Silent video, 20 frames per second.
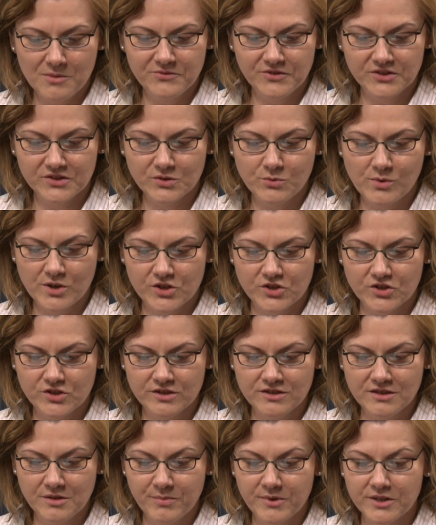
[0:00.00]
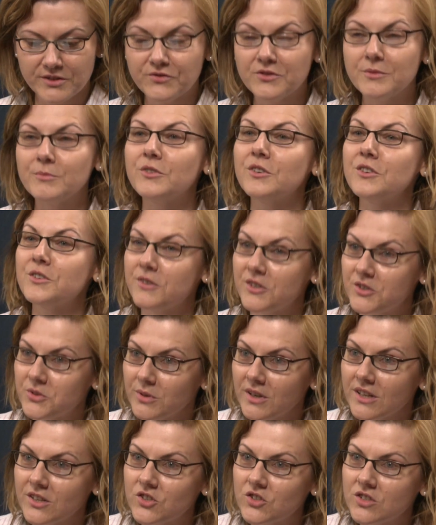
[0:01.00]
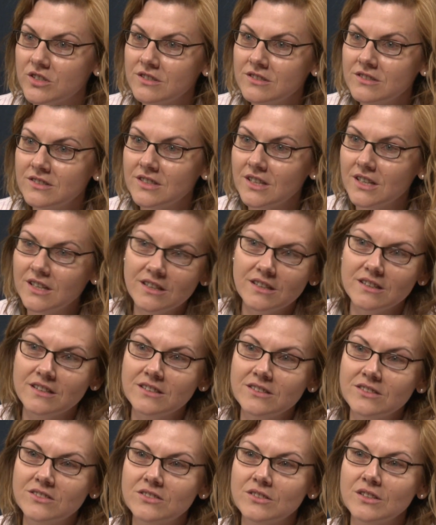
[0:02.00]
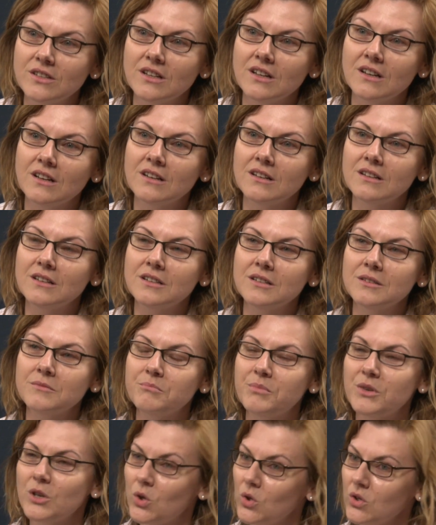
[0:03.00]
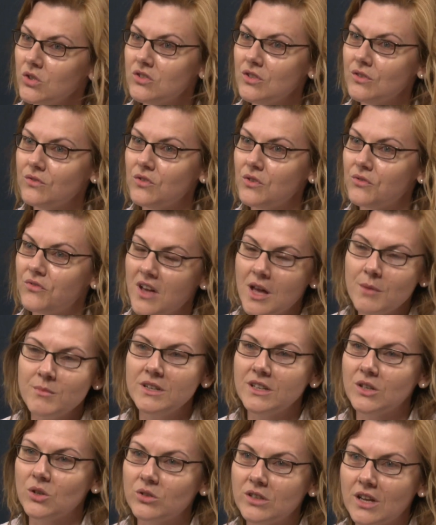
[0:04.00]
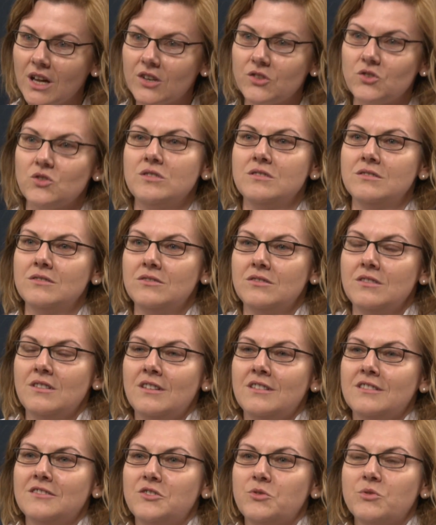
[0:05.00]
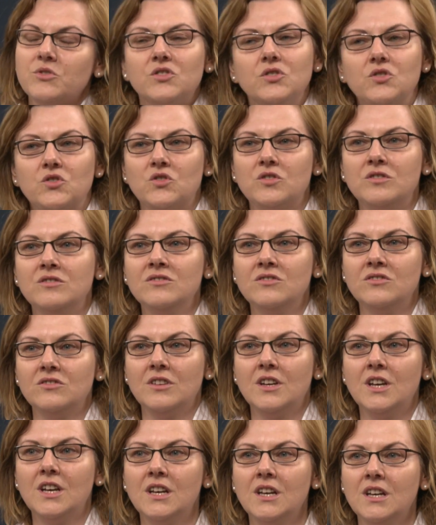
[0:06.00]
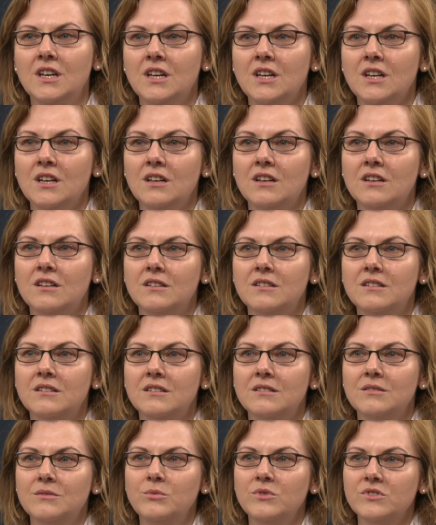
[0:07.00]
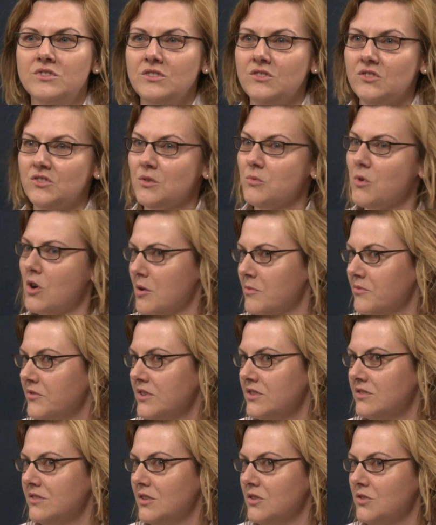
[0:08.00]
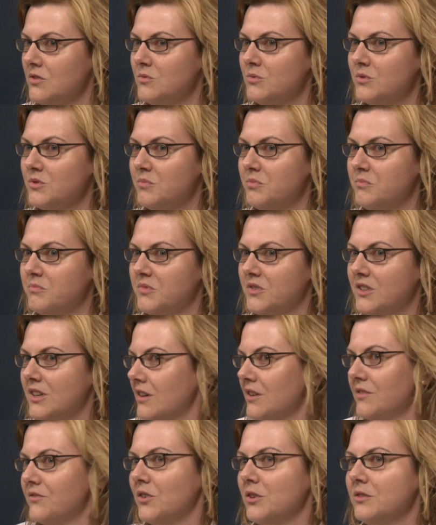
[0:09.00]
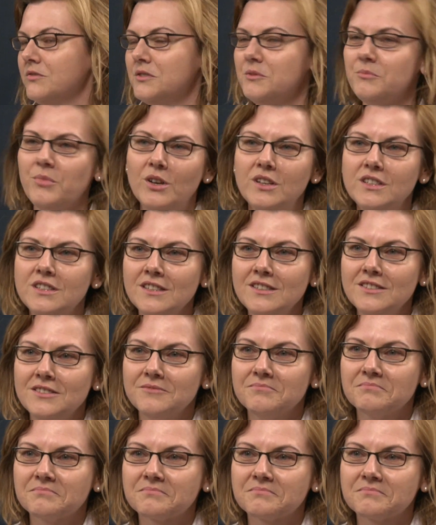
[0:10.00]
obvious question, apart from congratulations, is because of your family connections and traditions, was it so obvious that you would get involved in politics?